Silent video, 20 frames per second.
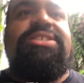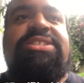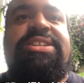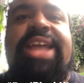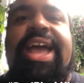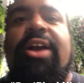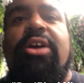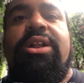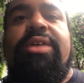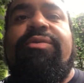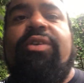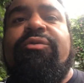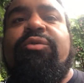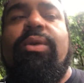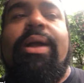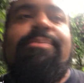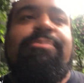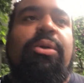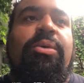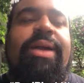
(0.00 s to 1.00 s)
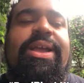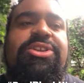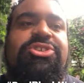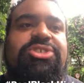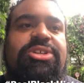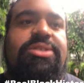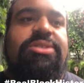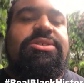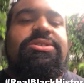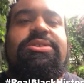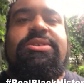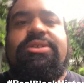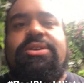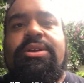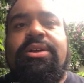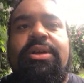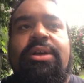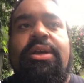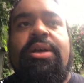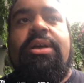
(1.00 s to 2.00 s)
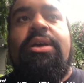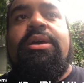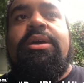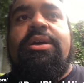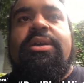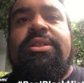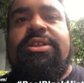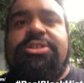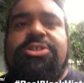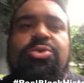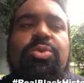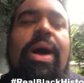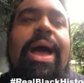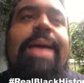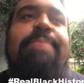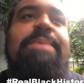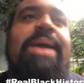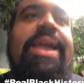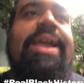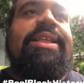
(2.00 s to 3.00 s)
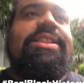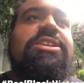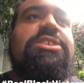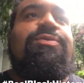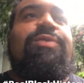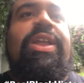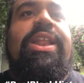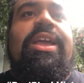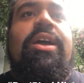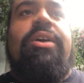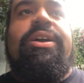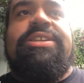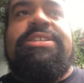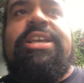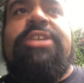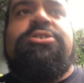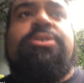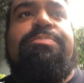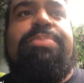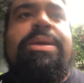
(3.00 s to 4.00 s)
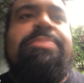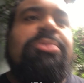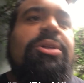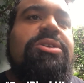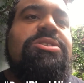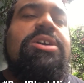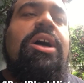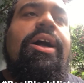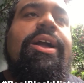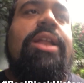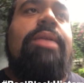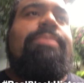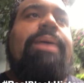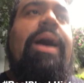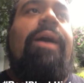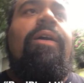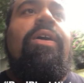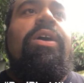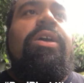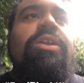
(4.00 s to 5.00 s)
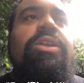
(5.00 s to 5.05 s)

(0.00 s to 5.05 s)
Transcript: this narrative of reparations. This is why I'm making this video, because that's what people are talking about.